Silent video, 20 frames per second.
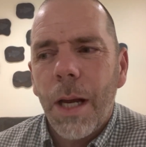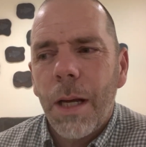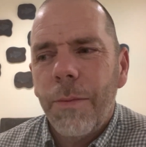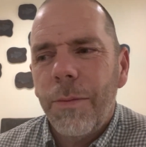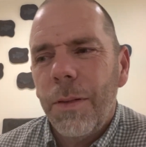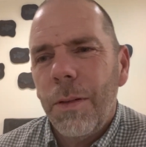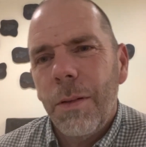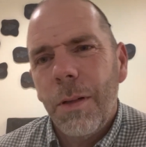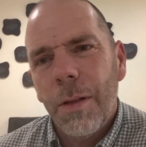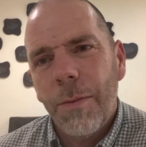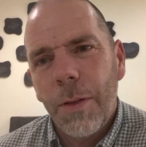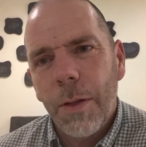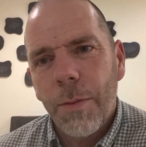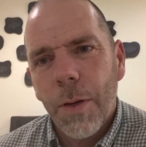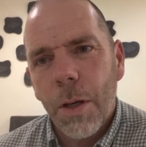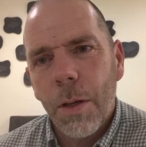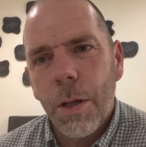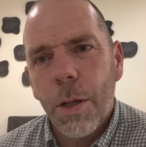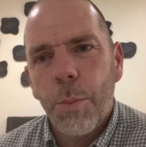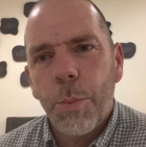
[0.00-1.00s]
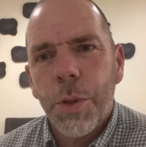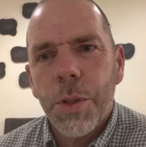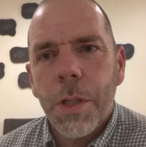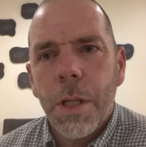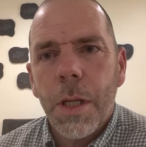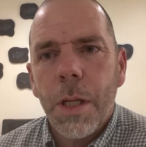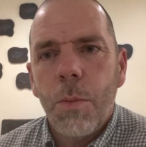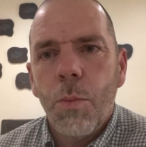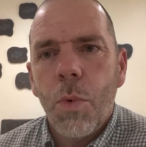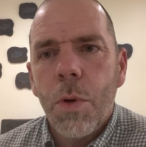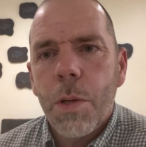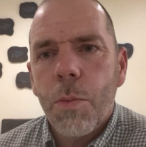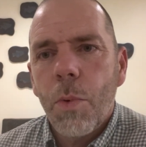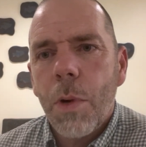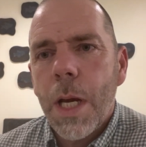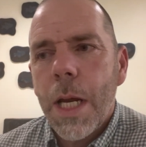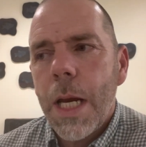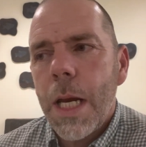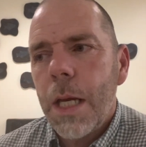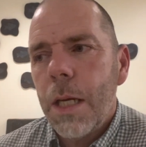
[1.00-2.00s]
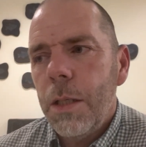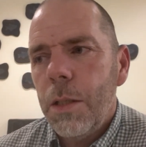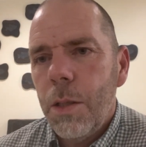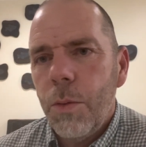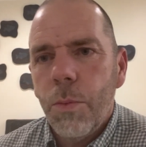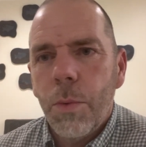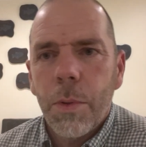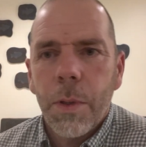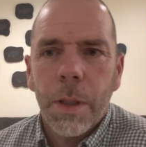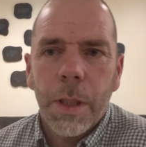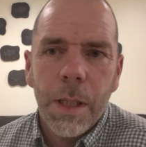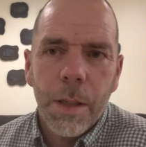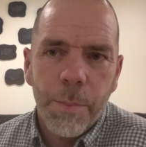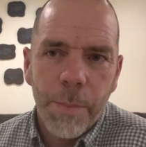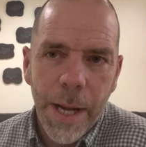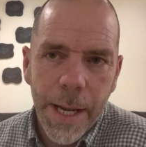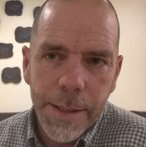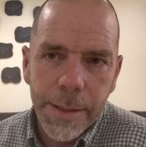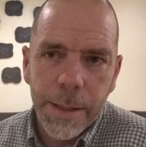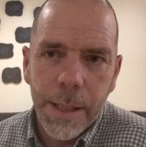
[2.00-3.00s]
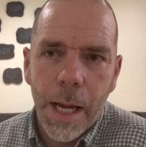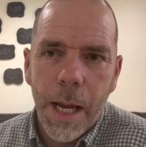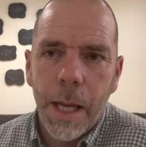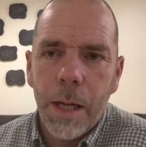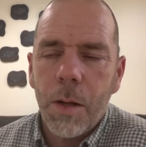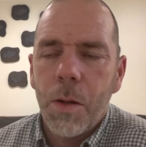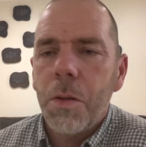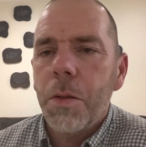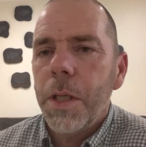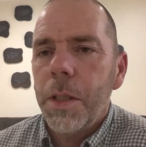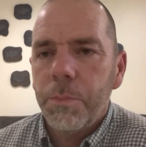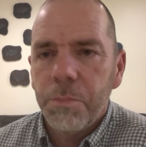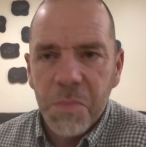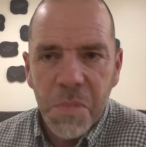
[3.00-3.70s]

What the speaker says: If you've heard it presented one way and you want to get my side on it,